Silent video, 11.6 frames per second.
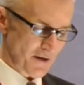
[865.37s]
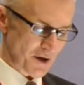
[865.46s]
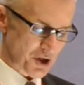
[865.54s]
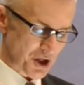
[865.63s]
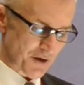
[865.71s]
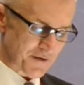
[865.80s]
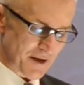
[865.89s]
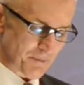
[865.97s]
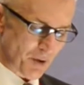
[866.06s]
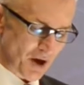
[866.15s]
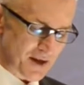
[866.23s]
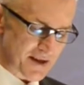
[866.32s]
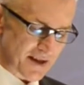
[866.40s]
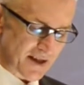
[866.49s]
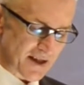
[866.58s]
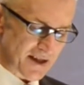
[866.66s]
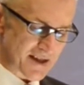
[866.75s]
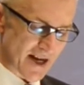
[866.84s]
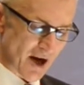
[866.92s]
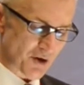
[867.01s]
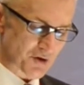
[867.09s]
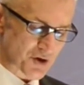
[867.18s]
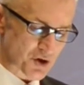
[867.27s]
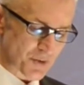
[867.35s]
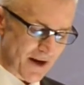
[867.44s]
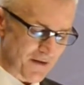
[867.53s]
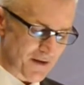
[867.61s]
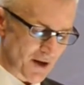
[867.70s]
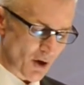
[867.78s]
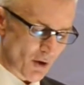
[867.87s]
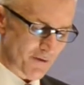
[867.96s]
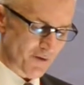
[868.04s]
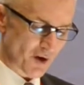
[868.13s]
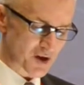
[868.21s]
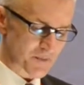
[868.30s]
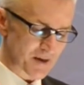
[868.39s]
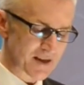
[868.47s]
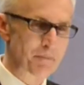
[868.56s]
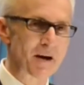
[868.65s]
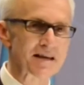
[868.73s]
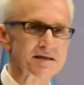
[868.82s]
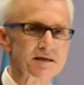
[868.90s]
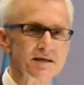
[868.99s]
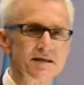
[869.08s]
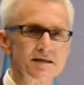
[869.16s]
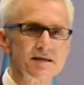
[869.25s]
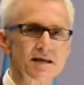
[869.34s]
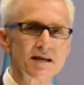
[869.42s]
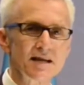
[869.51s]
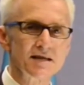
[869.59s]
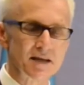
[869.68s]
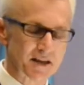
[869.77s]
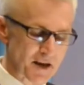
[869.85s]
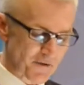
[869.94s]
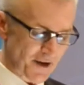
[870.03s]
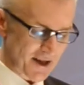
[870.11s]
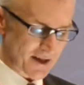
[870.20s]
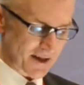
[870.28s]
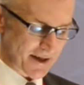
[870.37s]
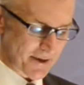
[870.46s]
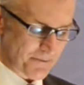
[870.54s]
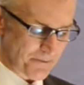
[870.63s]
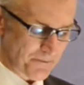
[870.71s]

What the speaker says: The shift in policy is now to strengthen law enforcement capacities significantly.